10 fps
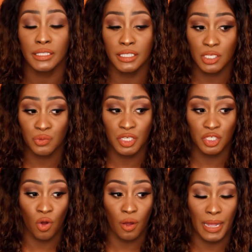this one
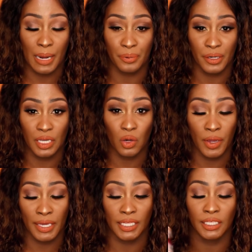is going by pretty
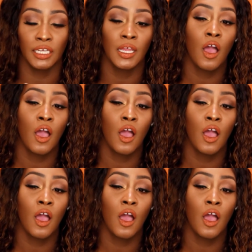quickly.